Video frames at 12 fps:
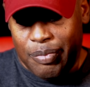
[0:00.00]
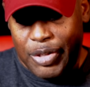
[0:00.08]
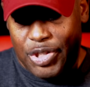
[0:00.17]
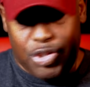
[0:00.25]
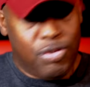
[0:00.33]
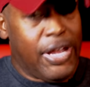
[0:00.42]

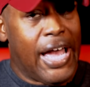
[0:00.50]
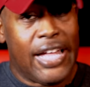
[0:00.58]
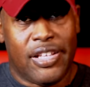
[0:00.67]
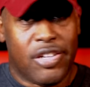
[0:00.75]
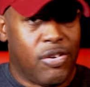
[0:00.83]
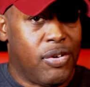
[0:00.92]
but you
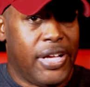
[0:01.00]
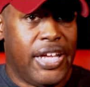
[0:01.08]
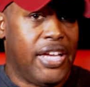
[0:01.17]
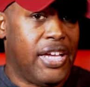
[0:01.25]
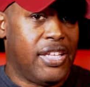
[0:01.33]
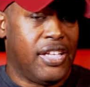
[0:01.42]
got to go
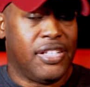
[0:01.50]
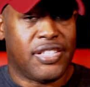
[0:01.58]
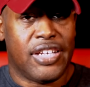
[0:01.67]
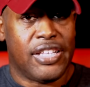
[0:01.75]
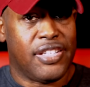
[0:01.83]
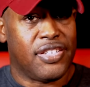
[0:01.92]
ahead and
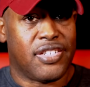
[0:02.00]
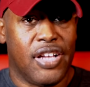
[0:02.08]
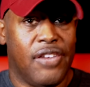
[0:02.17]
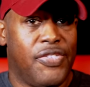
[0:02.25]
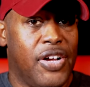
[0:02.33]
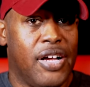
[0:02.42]
set this
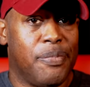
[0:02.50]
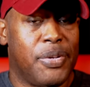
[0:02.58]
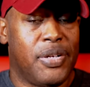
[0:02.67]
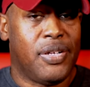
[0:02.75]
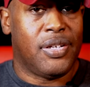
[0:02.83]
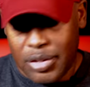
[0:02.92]
stuff
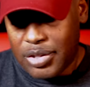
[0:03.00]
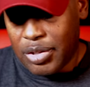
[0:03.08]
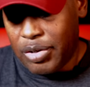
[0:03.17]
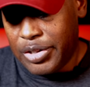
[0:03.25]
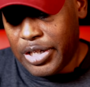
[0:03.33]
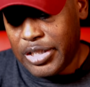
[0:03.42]
up.
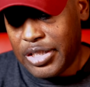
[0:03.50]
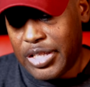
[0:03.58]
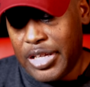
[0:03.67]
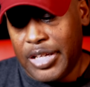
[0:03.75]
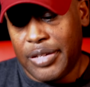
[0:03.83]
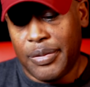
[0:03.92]
So another
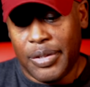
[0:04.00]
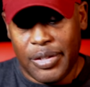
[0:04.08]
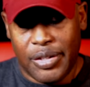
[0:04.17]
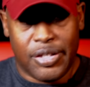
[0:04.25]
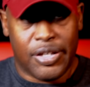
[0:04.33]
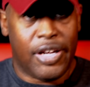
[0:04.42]
thing
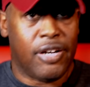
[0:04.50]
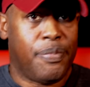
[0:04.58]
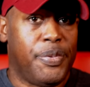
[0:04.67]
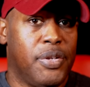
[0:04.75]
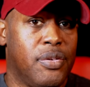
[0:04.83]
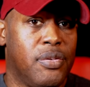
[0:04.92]
to
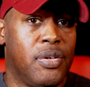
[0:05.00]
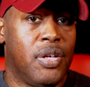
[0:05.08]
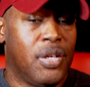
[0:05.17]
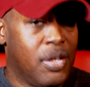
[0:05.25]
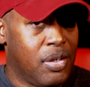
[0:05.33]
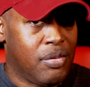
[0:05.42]
help you
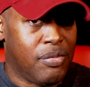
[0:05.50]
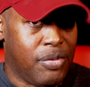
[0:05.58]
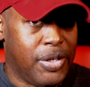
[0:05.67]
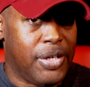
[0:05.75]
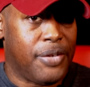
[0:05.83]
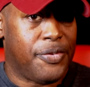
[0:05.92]

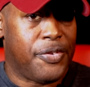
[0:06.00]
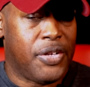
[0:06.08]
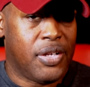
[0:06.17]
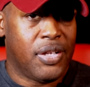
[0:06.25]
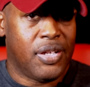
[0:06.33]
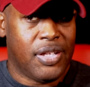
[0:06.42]
with
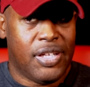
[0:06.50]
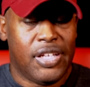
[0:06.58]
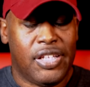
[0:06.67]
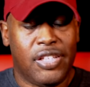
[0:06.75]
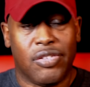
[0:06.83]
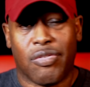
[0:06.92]

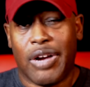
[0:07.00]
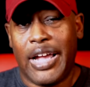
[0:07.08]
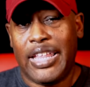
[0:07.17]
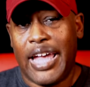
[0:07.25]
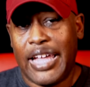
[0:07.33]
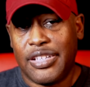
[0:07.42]
getting the
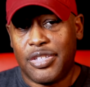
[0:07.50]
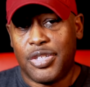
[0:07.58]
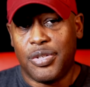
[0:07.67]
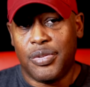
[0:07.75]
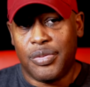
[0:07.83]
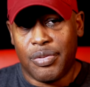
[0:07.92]
right
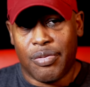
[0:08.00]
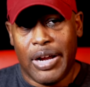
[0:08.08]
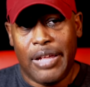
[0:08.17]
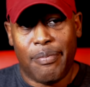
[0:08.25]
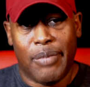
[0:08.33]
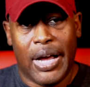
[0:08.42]
attitude, the
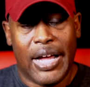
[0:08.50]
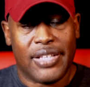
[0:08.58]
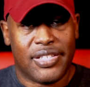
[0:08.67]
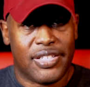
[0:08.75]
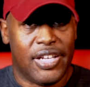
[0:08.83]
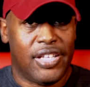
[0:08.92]
right
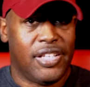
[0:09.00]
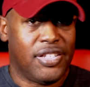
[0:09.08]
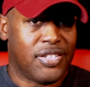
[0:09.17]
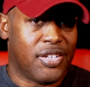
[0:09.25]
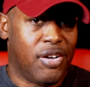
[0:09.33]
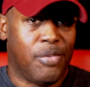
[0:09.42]
mindset,
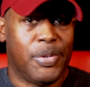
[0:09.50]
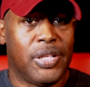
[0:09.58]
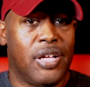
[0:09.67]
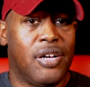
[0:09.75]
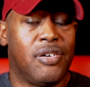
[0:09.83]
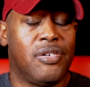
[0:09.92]
is go
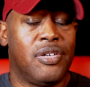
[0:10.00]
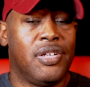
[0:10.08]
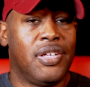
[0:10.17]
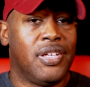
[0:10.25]
below,